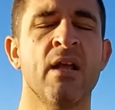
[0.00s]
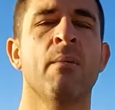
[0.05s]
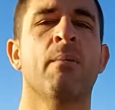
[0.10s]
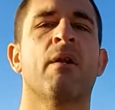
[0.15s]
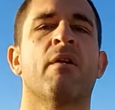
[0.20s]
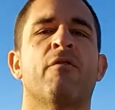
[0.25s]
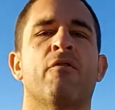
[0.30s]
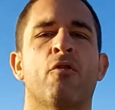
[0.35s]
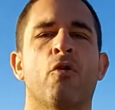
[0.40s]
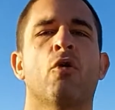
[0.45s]

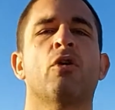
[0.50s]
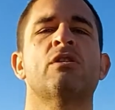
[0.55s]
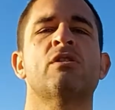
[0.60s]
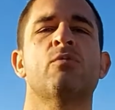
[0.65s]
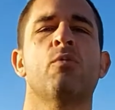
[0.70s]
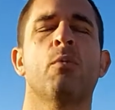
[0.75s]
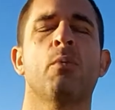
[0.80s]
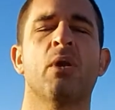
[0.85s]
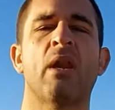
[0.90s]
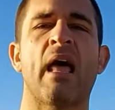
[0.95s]
But of course,
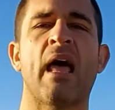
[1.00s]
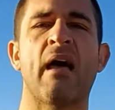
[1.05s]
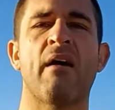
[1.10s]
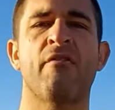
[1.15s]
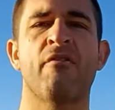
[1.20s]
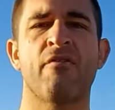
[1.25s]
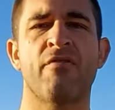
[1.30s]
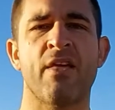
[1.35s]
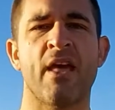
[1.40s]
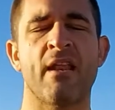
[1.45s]
we will
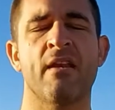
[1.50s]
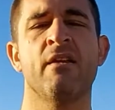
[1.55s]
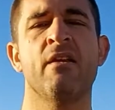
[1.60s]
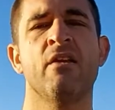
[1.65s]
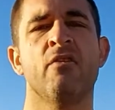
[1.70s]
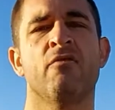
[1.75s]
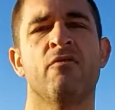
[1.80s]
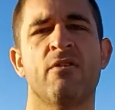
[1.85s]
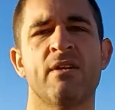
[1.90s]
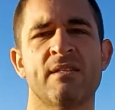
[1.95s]
have then
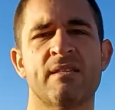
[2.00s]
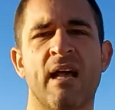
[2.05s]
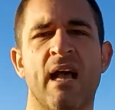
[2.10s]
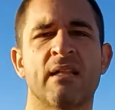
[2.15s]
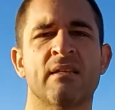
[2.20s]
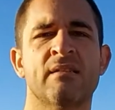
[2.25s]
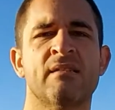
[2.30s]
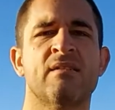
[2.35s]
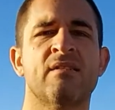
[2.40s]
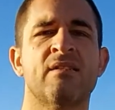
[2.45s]

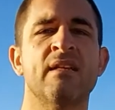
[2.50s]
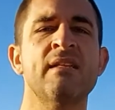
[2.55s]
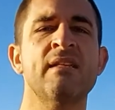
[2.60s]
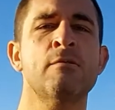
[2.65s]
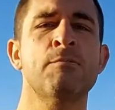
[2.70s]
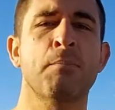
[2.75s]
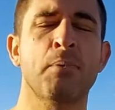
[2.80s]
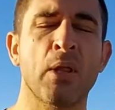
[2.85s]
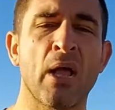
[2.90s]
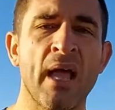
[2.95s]
results
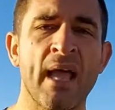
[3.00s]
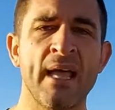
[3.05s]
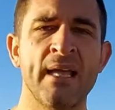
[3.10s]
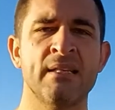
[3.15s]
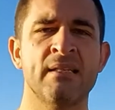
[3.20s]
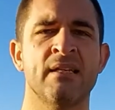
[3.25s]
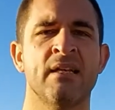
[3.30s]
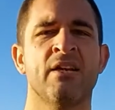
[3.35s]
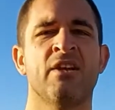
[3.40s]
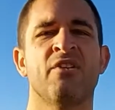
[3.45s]

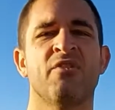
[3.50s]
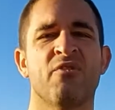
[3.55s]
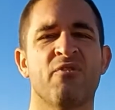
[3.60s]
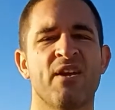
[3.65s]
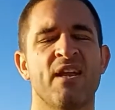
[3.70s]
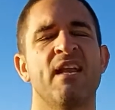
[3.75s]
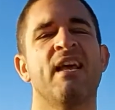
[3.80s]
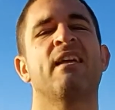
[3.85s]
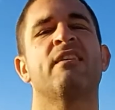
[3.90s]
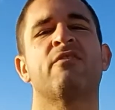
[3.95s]
displayed,
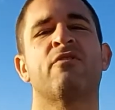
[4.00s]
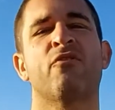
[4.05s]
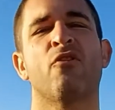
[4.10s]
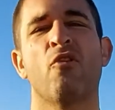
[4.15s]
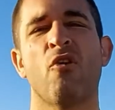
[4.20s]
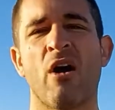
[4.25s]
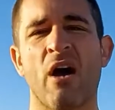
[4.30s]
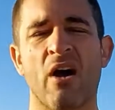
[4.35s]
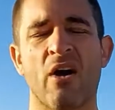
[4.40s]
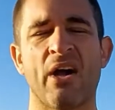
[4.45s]
relayed
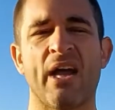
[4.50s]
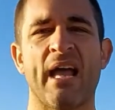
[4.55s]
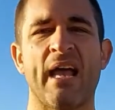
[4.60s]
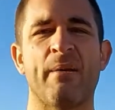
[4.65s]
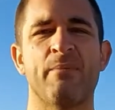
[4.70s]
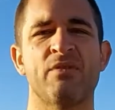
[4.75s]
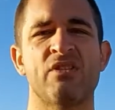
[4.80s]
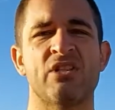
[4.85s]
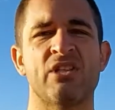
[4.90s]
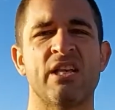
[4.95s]
through our
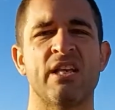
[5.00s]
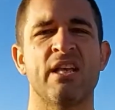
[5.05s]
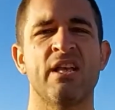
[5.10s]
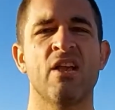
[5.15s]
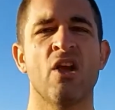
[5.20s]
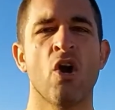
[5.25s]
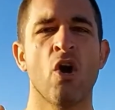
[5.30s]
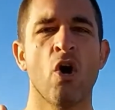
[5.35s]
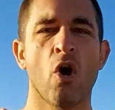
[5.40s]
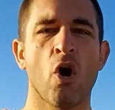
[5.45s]
MC
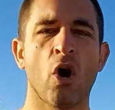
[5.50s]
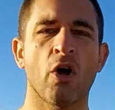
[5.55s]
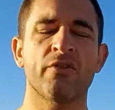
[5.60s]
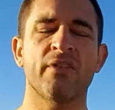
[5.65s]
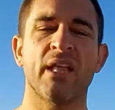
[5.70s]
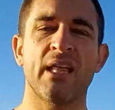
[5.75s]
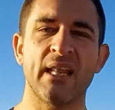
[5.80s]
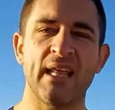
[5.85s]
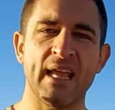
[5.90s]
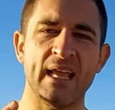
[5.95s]
on
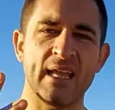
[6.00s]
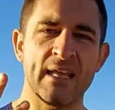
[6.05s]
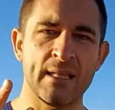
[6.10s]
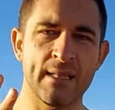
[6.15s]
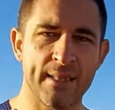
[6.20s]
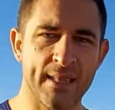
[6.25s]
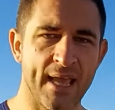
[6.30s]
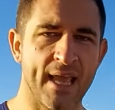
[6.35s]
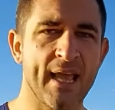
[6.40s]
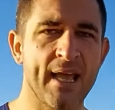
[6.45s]
the day
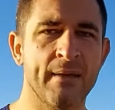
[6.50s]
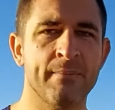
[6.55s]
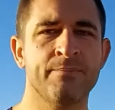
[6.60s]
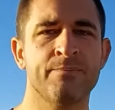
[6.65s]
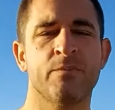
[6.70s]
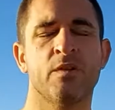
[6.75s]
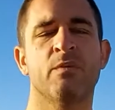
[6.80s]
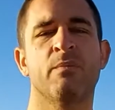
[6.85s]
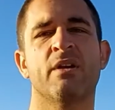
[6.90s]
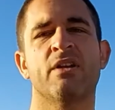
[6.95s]
there
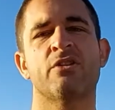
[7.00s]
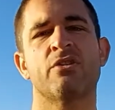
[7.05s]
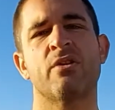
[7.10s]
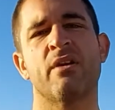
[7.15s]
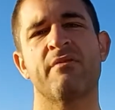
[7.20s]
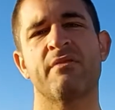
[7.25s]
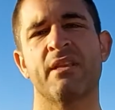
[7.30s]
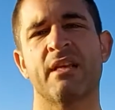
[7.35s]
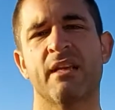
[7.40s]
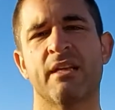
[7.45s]
to make sure
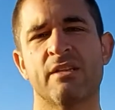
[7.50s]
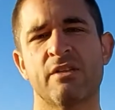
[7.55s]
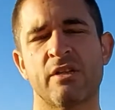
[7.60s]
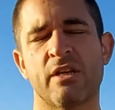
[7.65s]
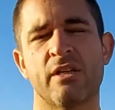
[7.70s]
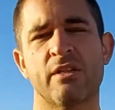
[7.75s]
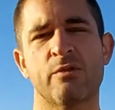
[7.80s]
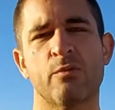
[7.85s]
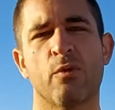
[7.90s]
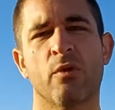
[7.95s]
everything
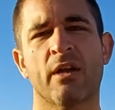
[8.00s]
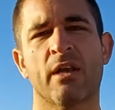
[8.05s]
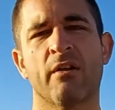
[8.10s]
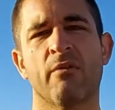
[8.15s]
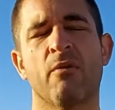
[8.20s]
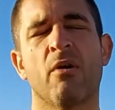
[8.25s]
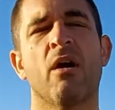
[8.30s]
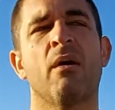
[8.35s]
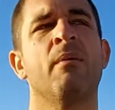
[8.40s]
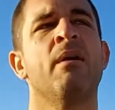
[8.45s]
is
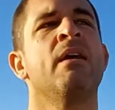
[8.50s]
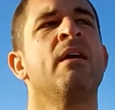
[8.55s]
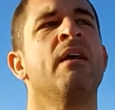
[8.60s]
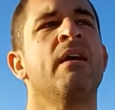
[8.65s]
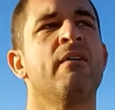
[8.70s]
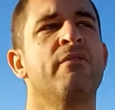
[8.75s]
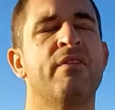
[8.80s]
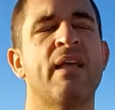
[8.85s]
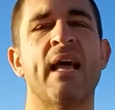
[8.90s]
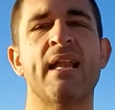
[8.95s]
working well.
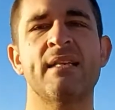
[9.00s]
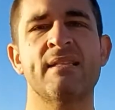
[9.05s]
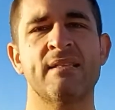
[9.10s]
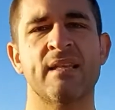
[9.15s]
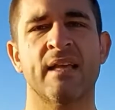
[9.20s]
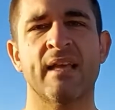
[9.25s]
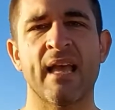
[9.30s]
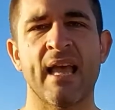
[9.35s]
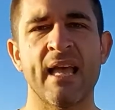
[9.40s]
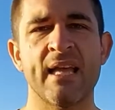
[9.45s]
If that is
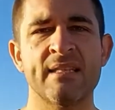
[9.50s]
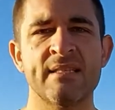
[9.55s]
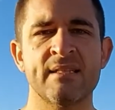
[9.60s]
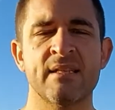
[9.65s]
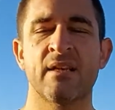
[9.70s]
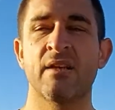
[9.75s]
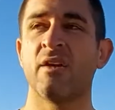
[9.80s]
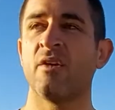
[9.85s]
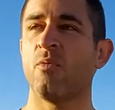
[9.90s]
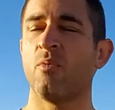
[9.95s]
the case,
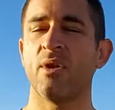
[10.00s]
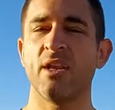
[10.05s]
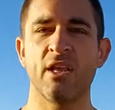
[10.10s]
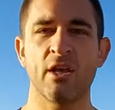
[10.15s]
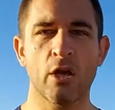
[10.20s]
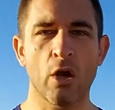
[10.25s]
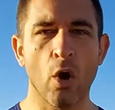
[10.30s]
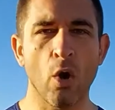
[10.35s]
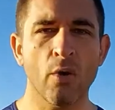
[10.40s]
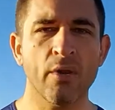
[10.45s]
when you
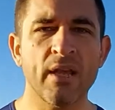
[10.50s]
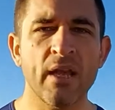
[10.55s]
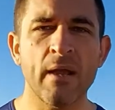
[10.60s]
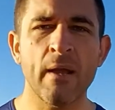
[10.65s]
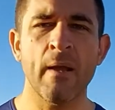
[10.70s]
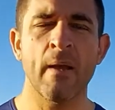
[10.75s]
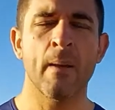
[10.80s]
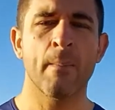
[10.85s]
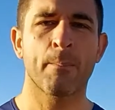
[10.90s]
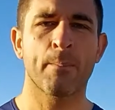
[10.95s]
go
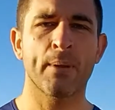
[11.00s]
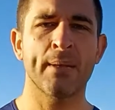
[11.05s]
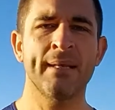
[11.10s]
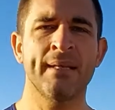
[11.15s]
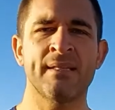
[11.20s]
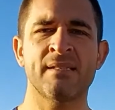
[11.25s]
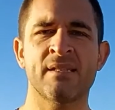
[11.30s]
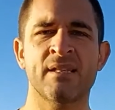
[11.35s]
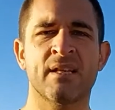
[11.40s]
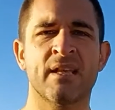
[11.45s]
there,
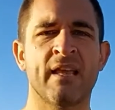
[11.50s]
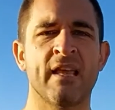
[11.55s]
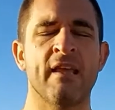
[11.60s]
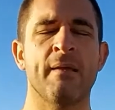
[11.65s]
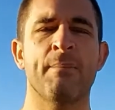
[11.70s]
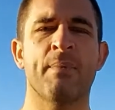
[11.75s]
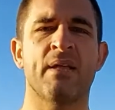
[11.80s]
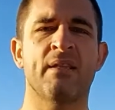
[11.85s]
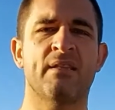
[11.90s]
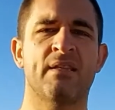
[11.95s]
please
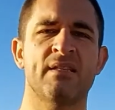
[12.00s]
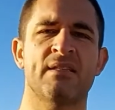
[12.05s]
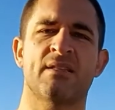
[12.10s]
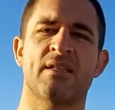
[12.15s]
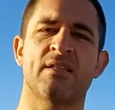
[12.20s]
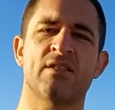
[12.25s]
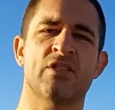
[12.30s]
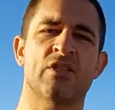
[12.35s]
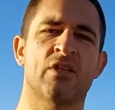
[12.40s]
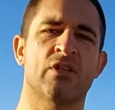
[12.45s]
keep a
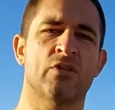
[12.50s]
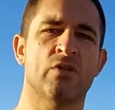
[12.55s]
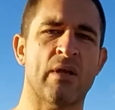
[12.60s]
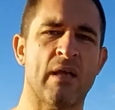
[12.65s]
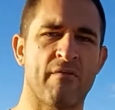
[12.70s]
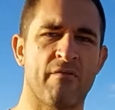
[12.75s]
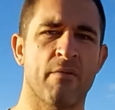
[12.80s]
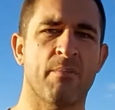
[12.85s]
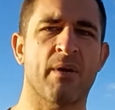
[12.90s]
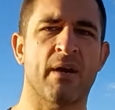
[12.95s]
distance to
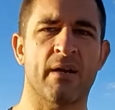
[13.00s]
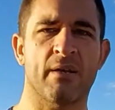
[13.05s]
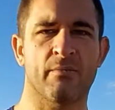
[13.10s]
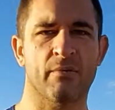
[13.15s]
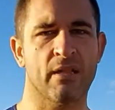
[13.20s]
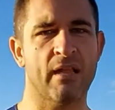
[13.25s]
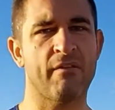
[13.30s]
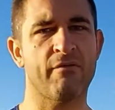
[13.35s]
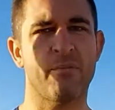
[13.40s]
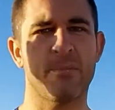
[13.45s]
everybody.
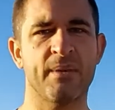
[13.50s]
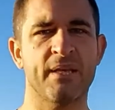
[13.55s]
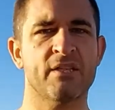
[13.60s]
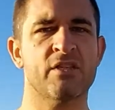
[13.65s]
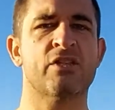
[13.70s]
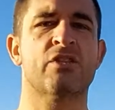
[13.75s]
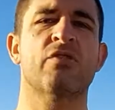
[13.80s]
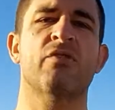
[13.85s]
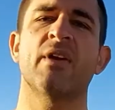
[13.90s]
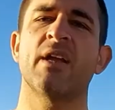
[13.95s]
We'll have a big
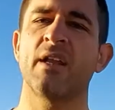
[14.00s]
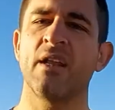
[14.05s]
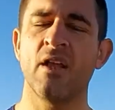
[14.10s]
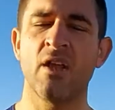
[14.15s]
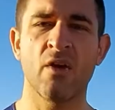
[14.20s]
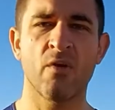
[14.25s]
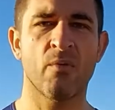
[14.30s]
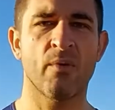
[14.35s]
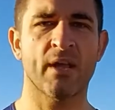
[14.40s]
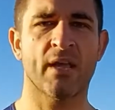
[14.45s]
screen
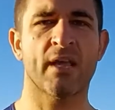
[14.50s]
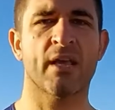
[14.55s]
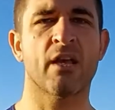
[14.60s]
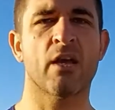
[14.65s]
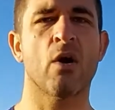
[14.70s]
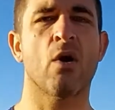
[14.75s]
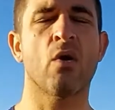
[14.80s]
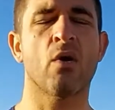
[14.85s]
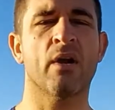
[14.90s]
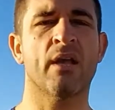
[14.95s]
where you can
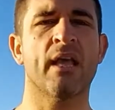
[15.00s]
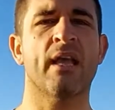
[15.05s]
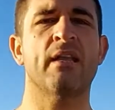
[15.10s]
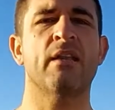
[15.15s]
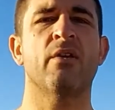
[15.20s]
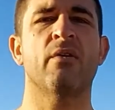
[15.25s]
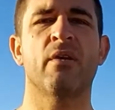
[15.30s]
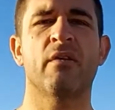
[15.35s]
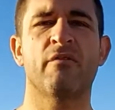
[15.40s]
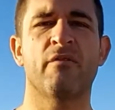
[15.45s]
go
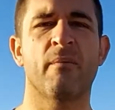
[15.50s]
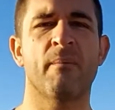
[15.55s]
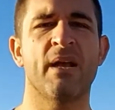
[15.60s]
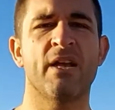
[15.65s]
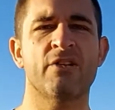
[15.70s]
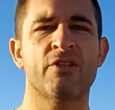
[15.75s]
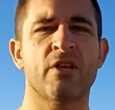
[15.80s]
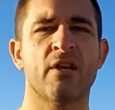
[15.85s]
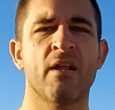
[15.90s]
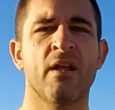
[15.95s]
get your
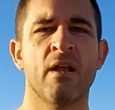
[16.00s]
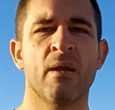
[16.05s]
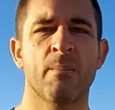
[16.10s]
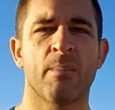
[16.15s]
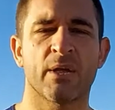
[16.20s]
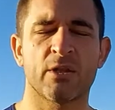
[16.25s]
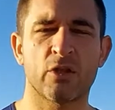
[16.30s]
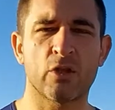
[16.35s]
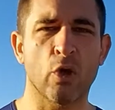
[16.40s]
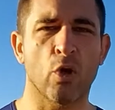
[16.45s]
information,
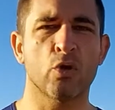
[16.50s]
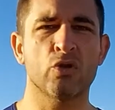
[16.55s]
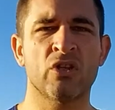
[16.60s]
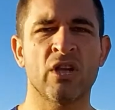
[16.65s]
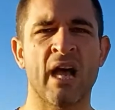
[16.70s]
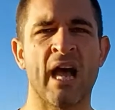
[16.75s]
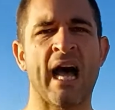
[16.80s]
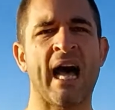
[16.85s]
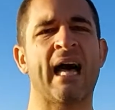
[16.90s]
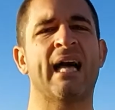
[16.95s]
but don't
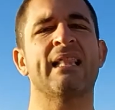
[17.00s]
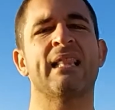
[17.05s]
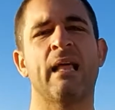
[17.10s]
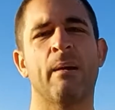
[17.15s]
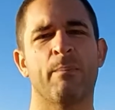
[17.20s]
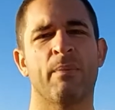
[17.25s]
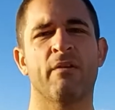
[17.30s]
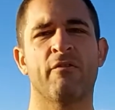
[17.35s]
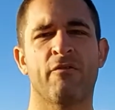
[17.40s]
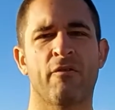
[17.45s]
huddle
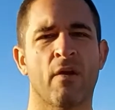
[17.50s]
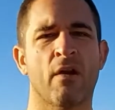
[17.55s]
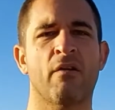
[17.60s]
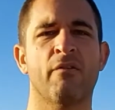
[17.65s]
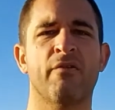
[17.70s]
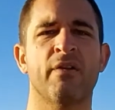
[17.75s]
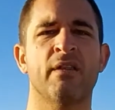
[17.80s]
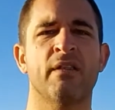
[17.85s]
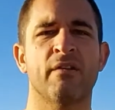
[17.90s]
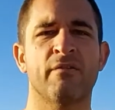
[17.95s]
up in front of it.